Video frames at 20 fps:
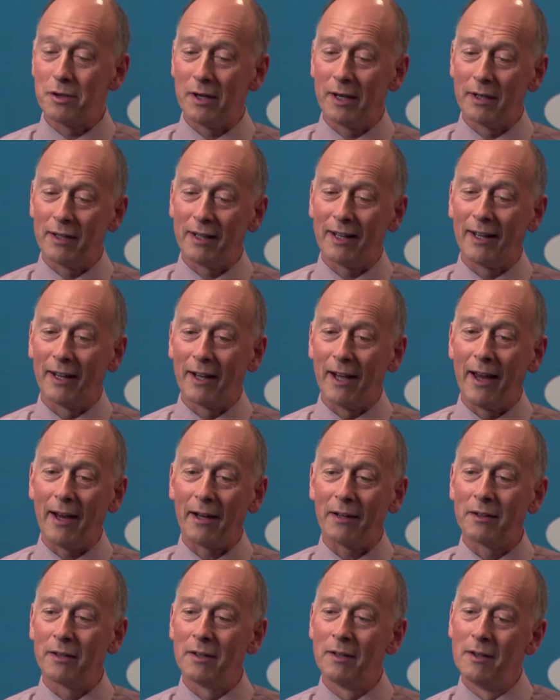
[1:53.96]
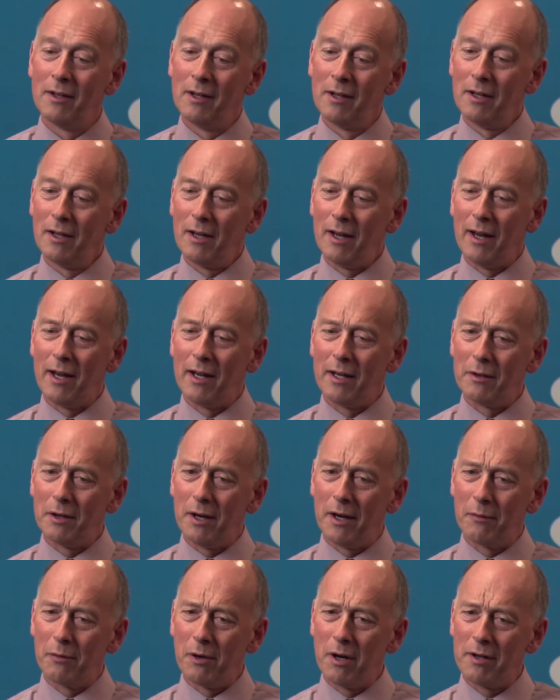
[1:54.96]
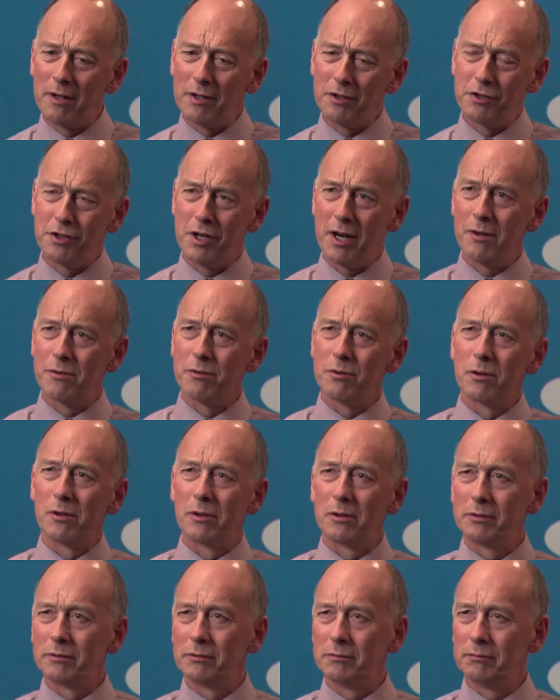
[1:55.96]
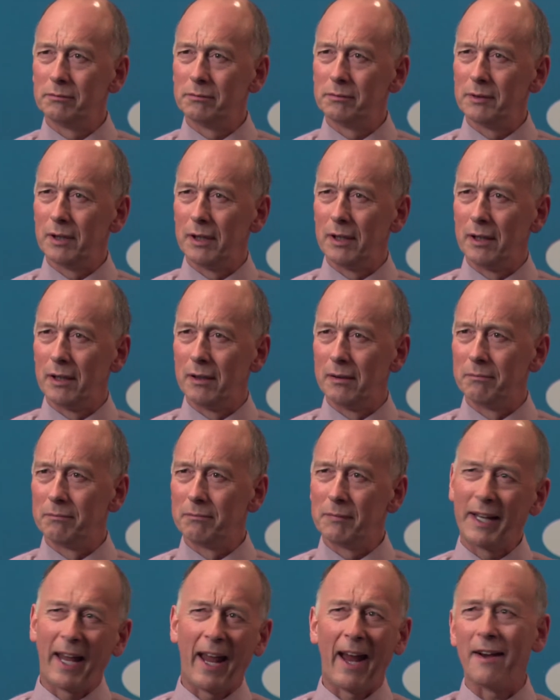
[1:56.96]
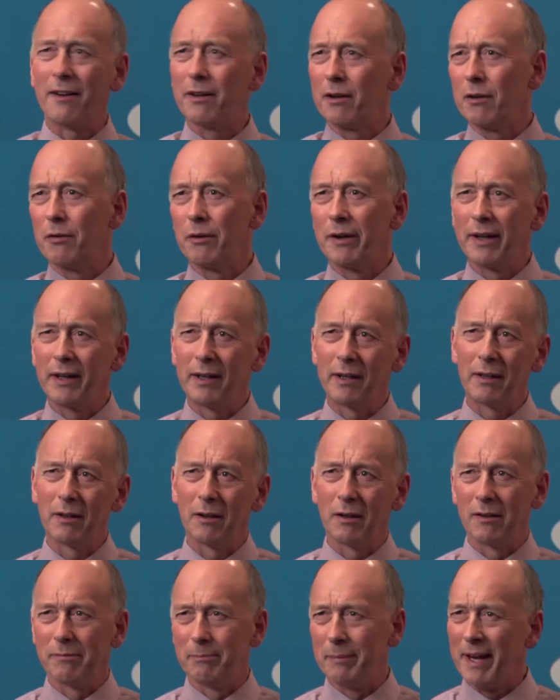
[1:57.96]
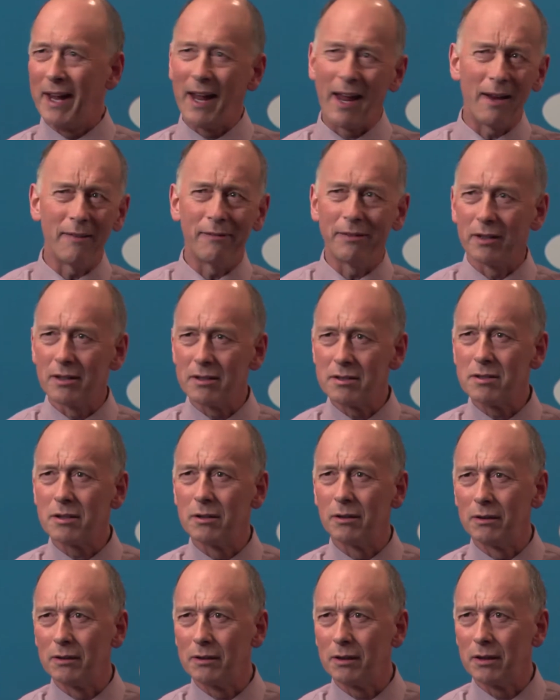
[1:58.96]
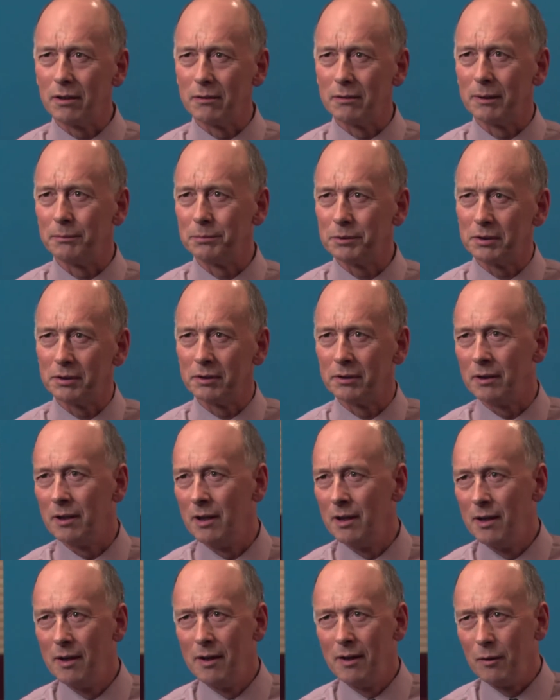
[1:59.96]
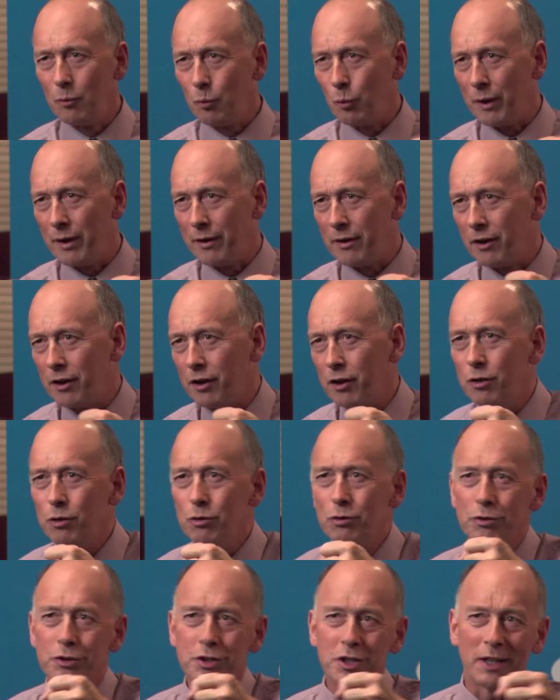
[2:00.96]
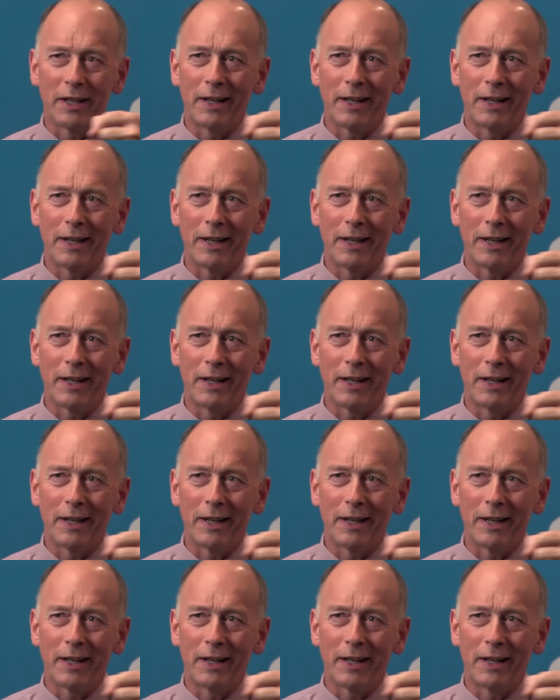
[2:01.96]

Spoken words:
trying to connect a rather general category of behaviors called corruption with huge